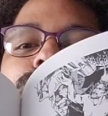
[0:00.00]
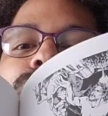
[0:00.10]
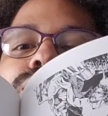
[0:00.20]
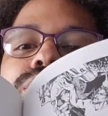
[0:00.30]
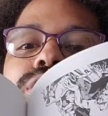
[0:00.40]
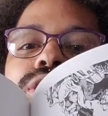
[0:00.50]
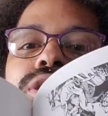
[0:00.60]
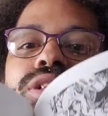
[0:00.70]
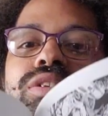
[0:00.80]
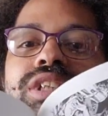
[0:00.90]
Picture
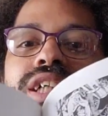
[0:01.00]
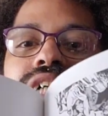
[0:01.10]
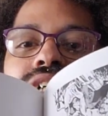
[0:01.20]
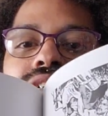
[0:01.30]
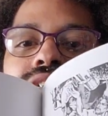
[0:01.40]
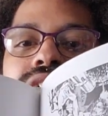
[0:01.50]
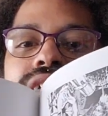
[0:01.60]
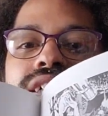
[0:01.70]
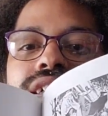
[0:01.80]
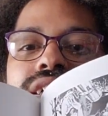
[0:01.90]
Show. We got
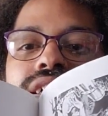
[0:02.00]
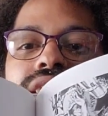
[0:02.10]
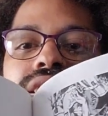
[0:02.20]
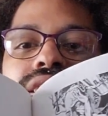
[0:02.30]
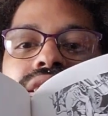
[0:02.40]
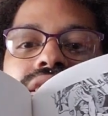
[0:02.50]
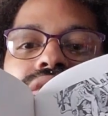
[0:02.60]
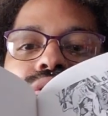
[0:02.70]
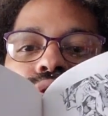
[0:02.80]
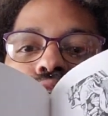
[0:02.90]

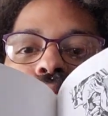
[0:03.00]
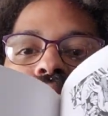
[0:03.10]
super